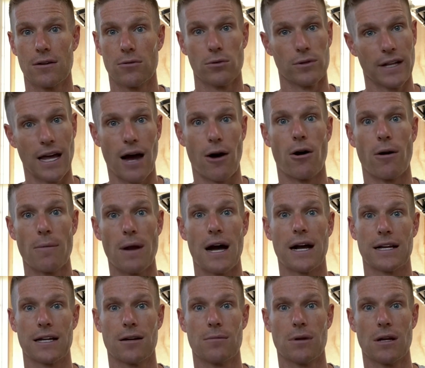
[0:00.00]
well, now I'm not
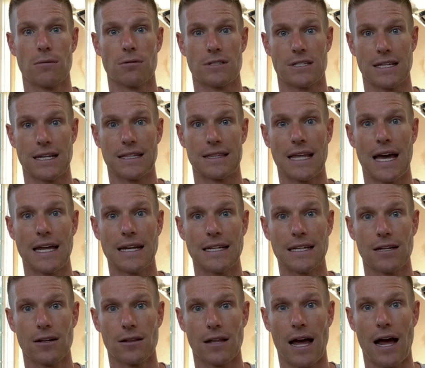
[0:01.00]
going to be able to get that
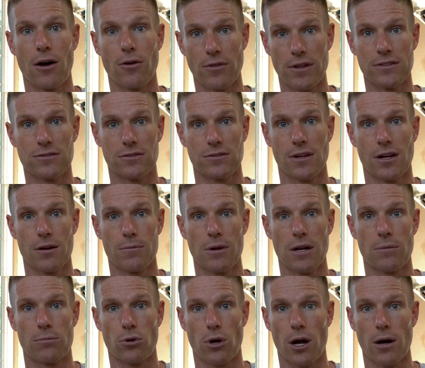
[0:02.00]
needle out. This is going to be a
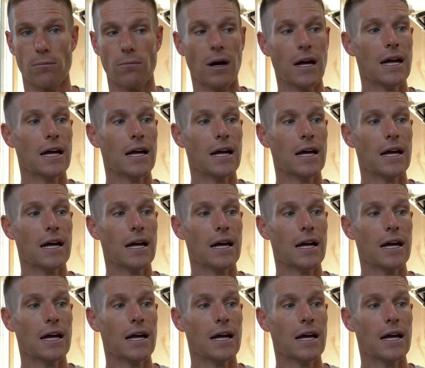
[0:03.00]
problem.